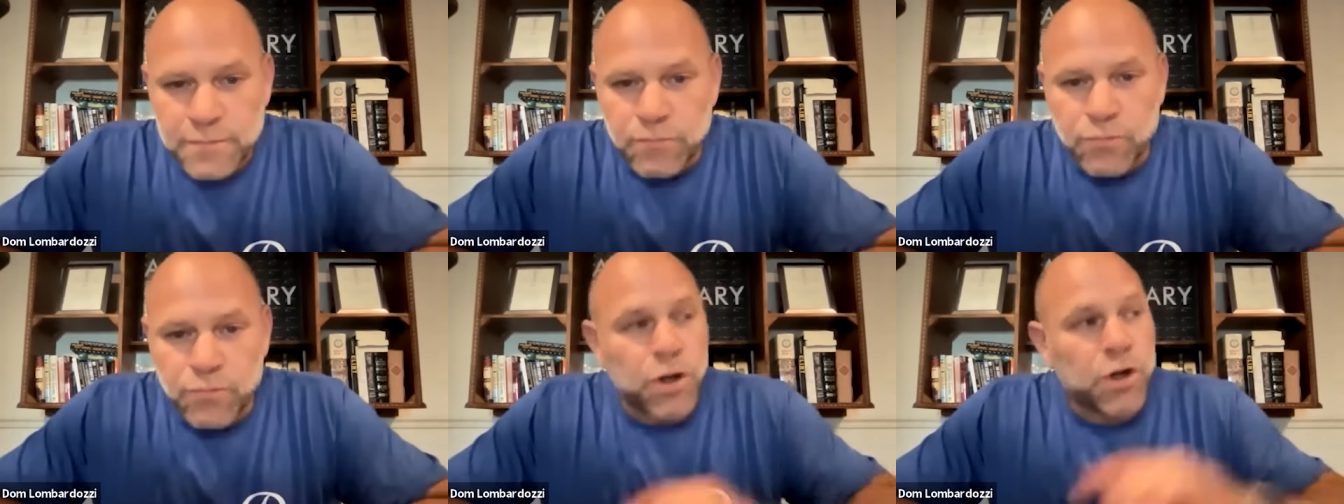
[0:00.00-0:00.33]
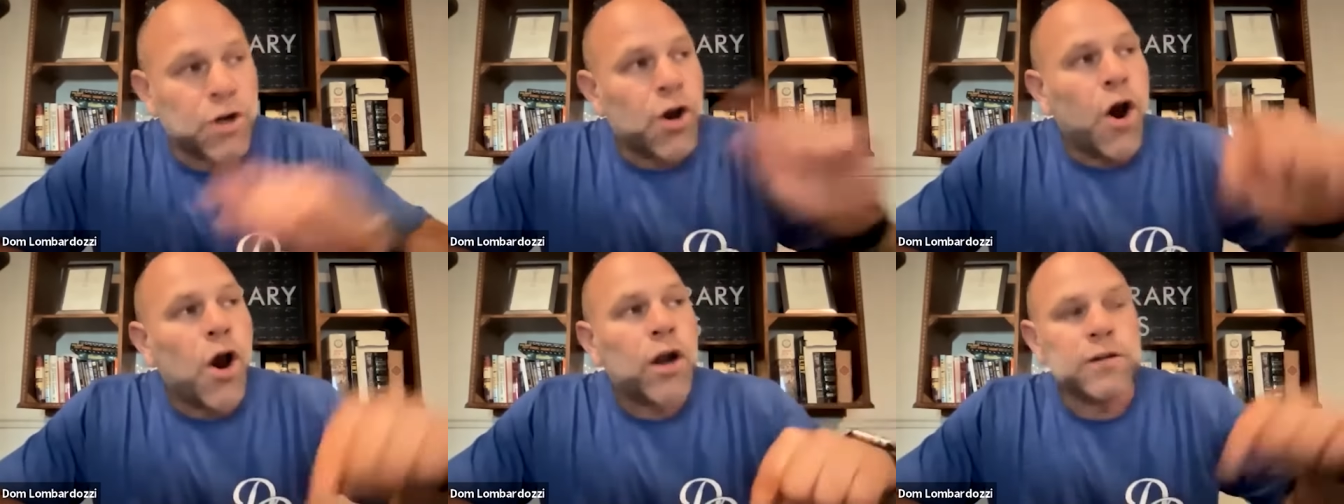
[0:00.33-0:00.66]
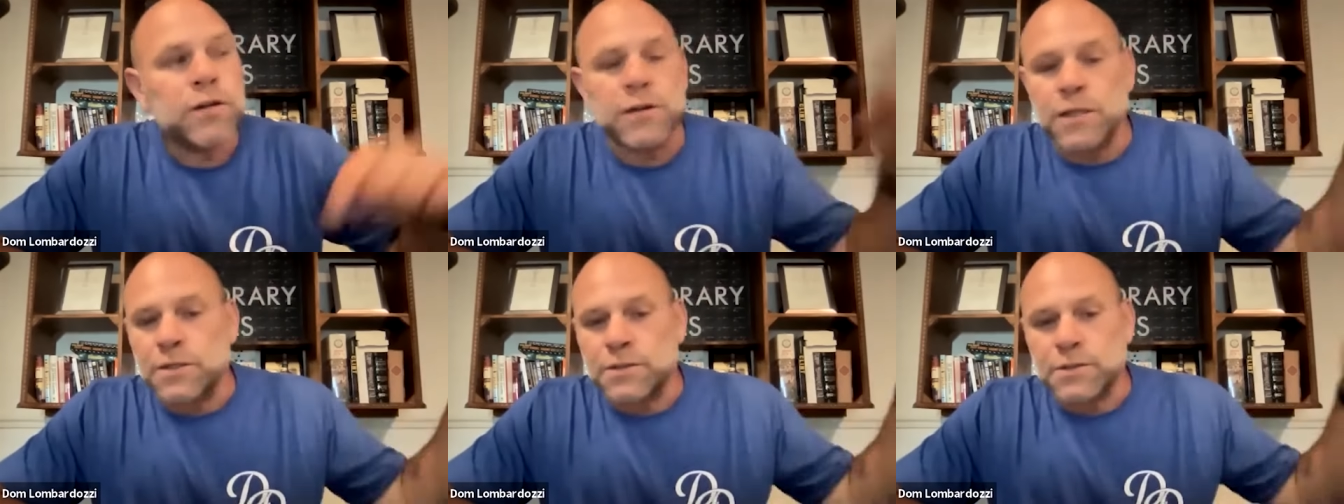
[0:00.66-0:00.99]

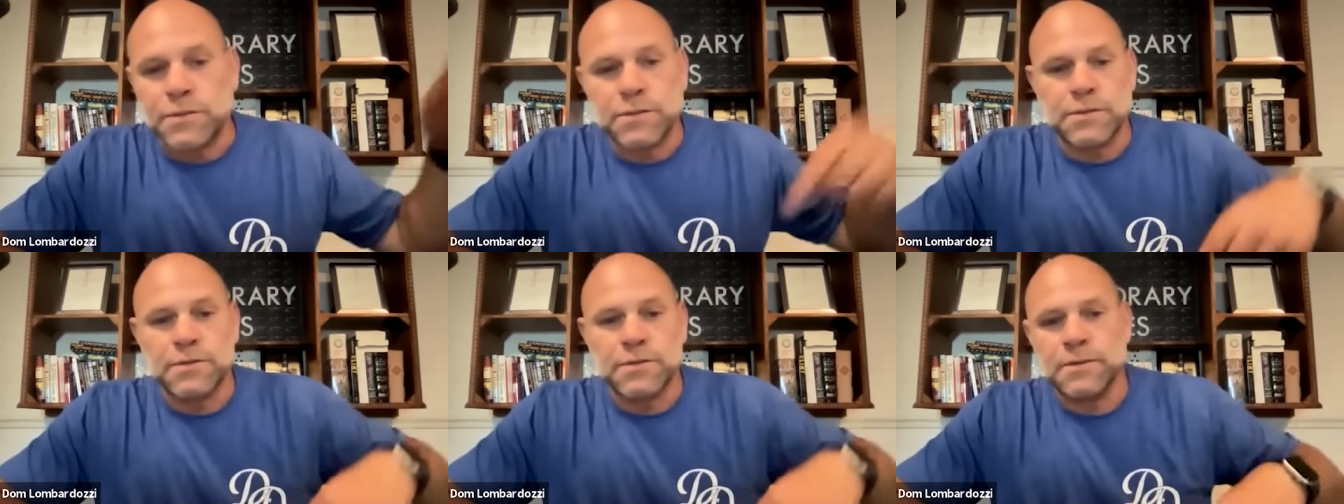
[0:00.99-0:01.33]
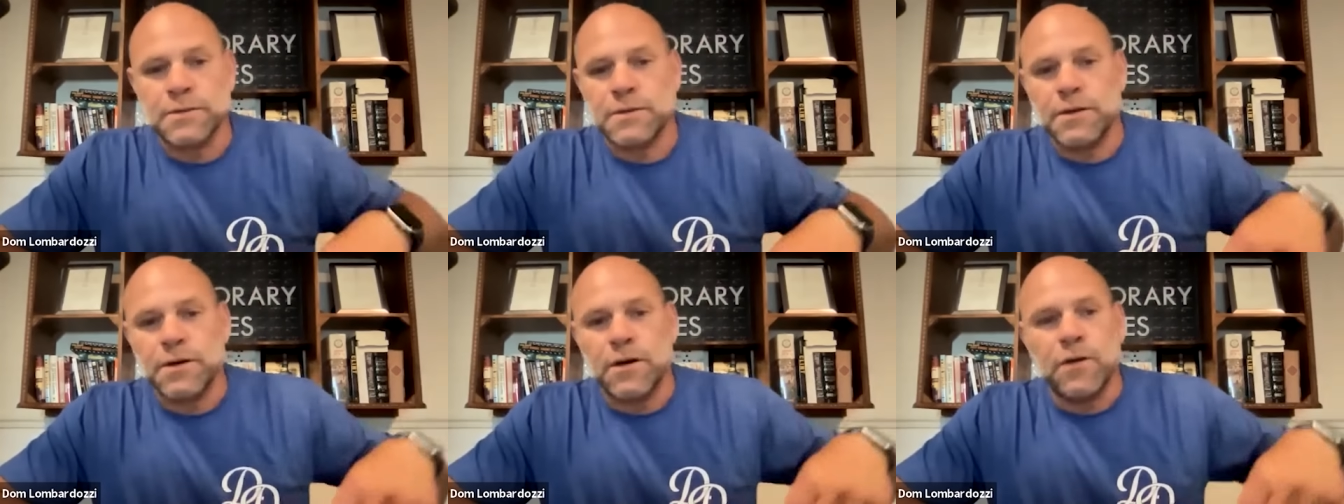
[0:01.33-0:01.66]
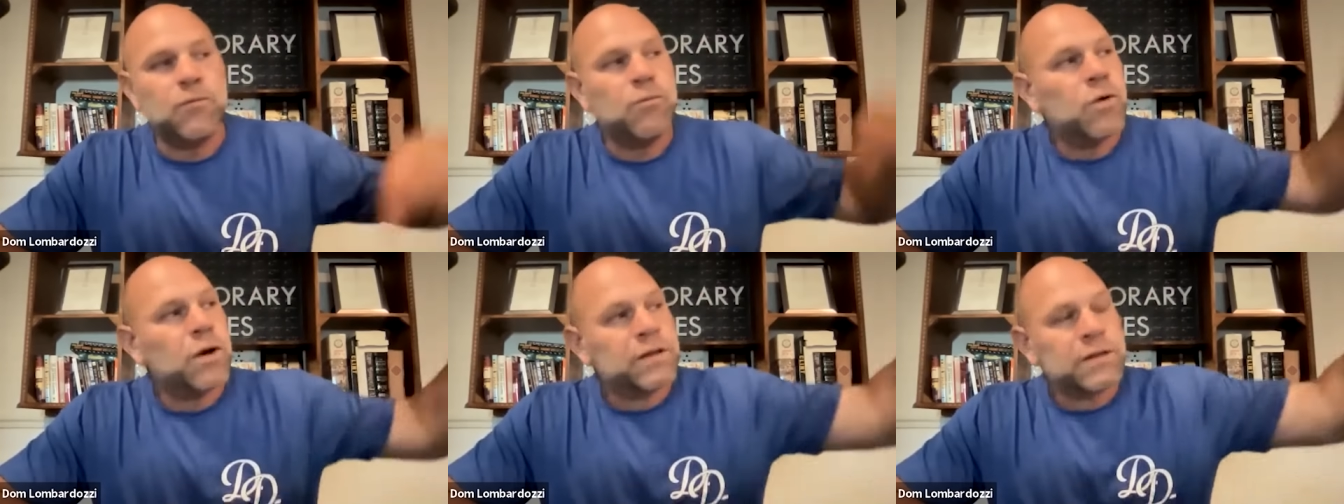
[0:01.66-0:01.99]
regardless
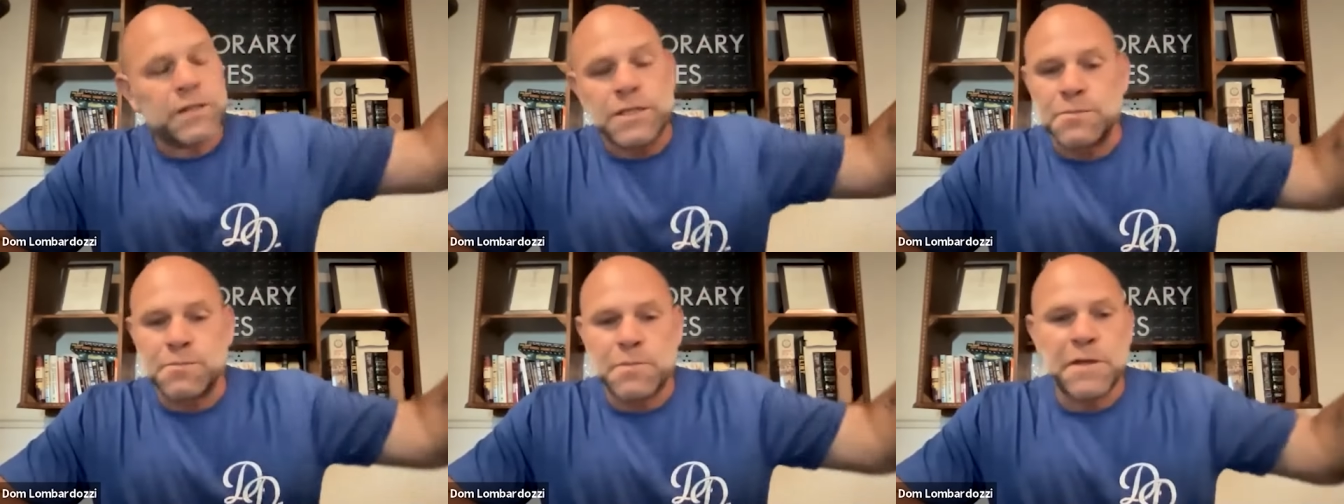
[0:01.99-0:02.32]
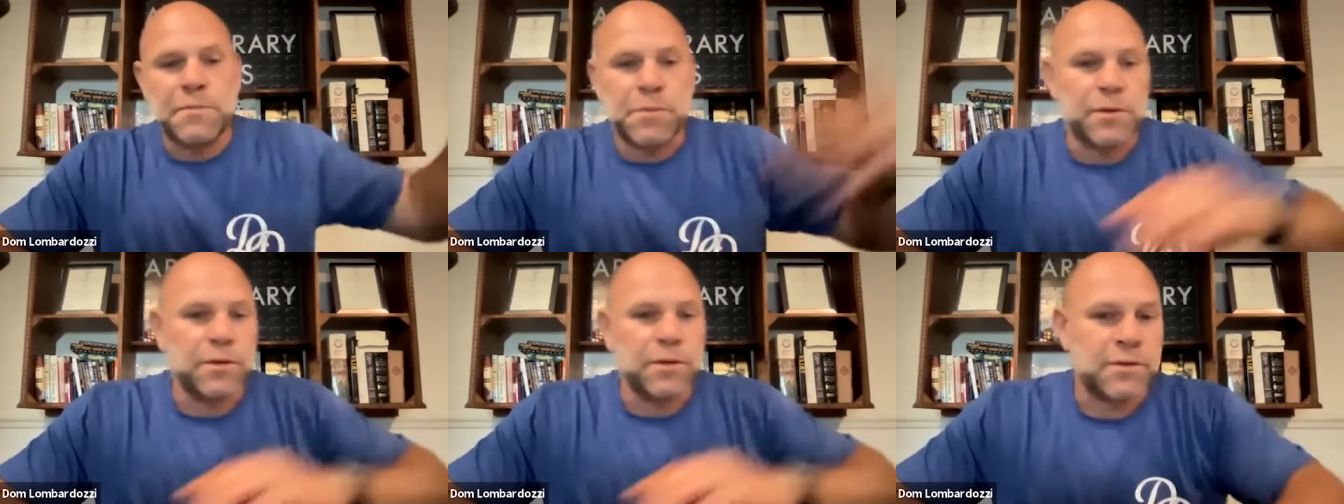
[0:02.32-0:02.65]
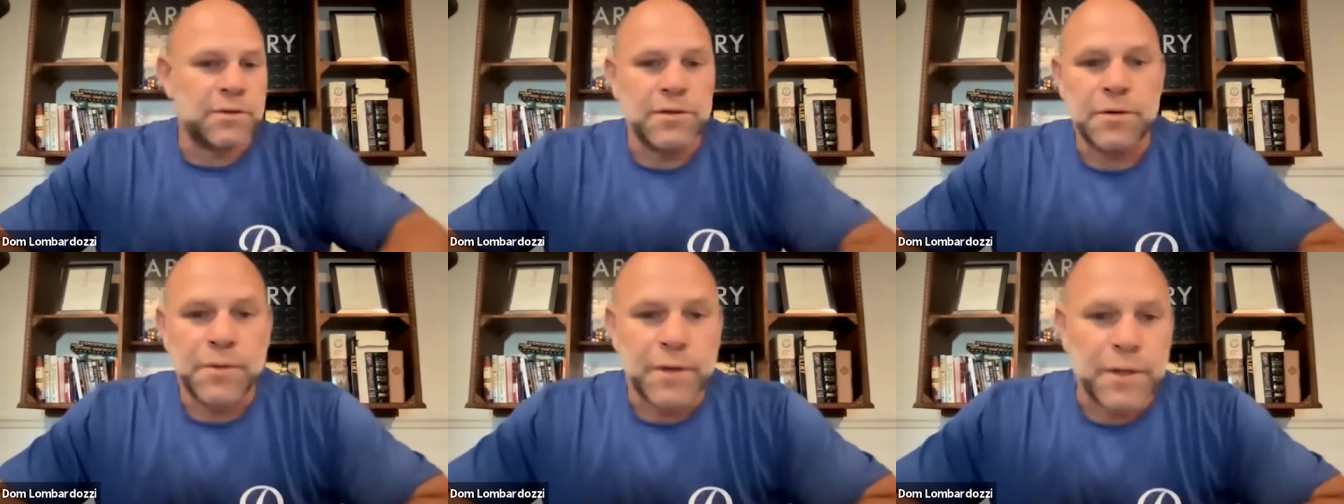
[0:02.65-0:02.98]
of what these people are
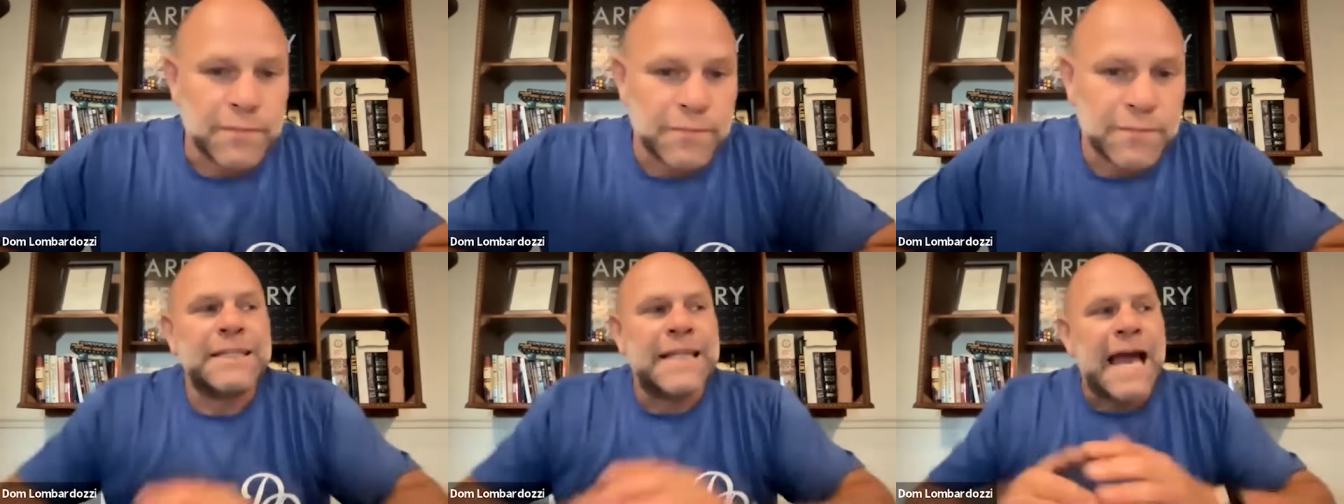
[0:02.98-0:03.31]
doing.